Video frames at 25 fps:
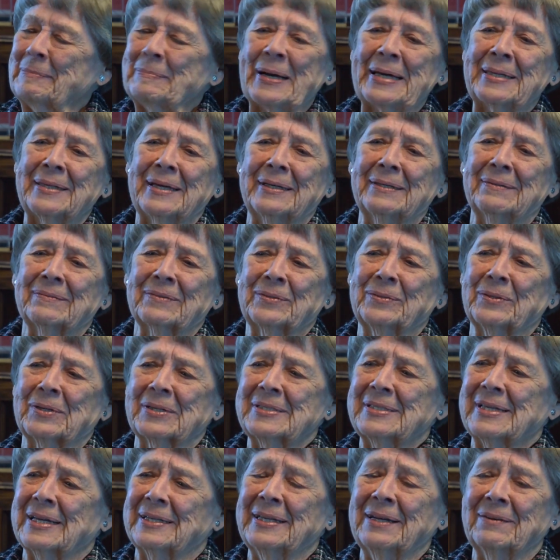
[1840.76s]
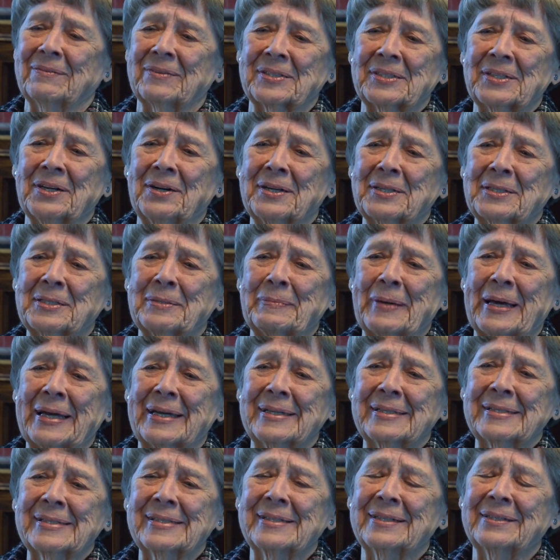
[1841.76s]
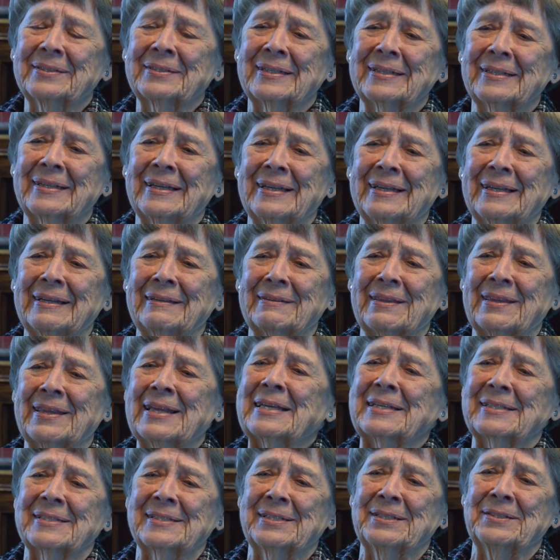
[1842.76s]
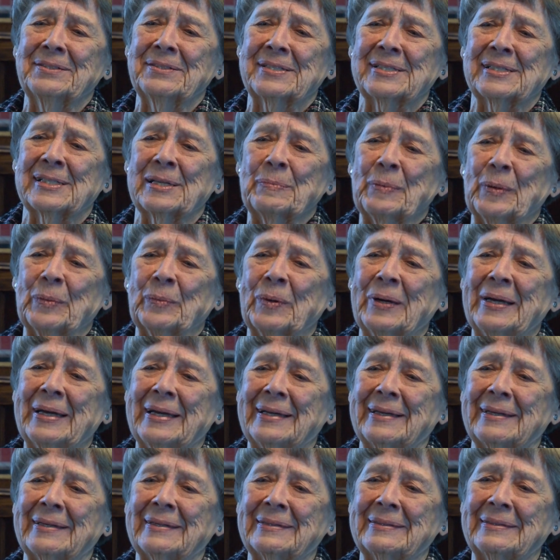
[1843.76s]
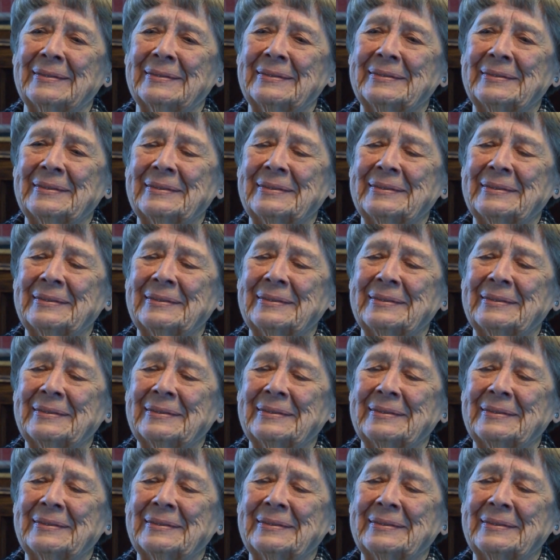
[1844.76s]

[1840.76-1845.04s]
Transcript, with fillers: And by then, of course, I'd never talked about it, so it, it, things do slip away.